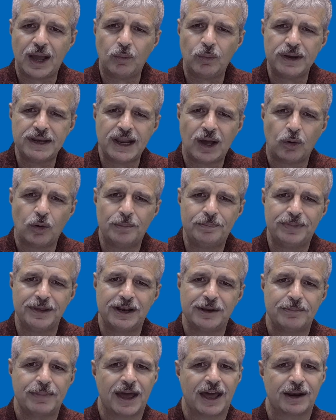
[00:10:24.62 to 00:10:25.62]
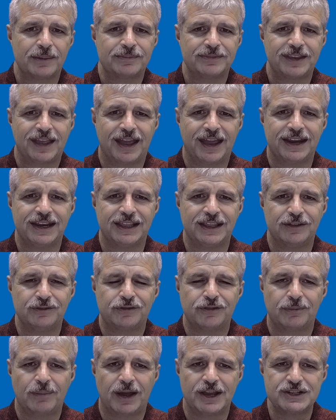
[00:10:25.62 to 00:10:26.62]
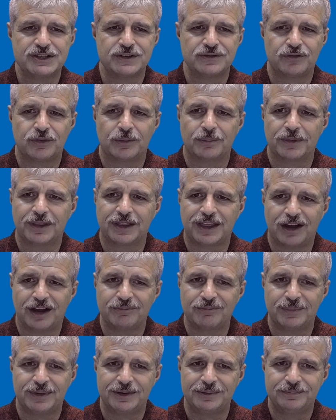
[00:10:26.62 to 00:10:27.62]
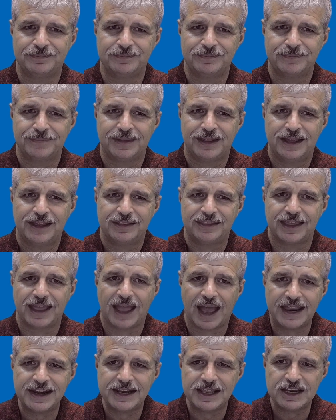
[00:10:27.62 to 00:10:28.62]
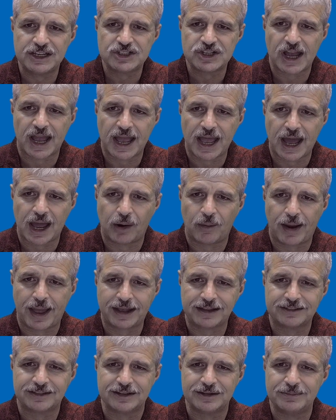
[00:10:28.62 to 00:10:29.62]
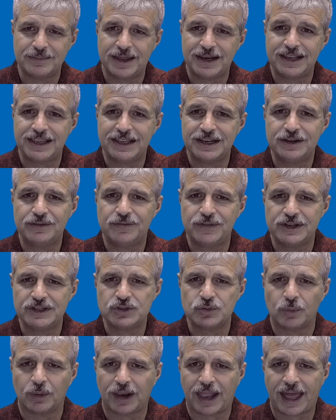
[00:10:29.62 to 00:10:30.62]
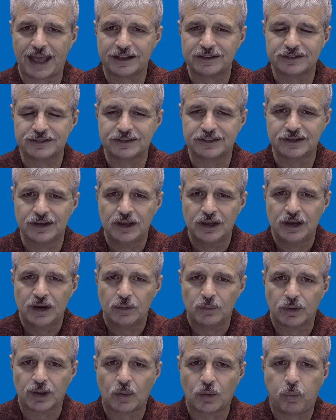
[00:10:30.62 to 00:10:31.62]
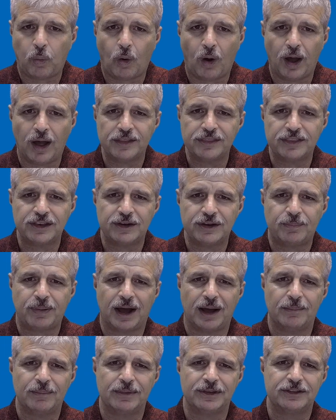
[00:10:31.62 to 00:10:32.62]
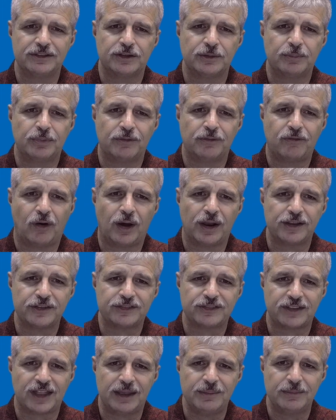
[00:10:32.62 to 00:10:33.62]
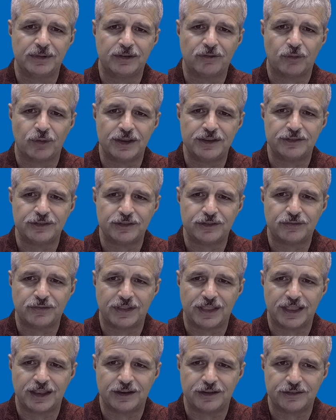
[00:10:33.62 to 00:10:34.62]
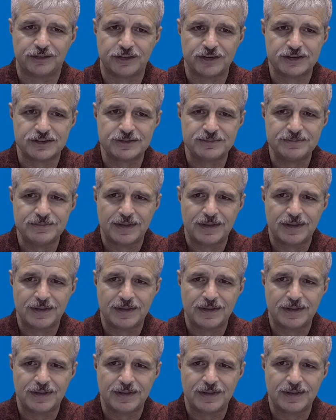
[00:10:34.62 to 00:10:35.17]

we know a bit about obtaining information from the government. The ADJR Act and many individual acts require the department to provide a statement of reasons for their decision.